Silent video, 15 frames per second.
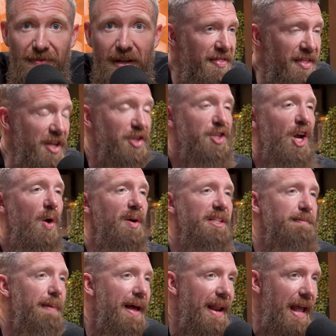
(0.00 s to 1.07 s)
This show has
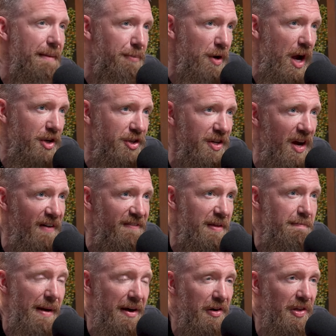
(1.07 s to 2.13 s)
been a production of the
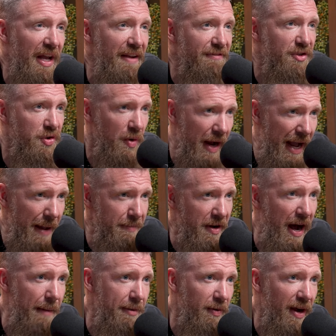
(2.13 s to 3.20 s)
Better Life Tribe,
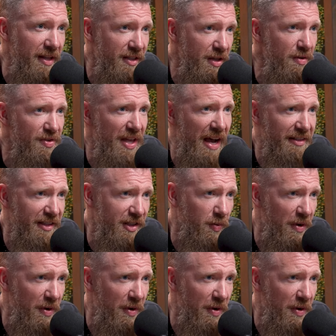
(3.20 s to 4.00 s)
copyright two thousand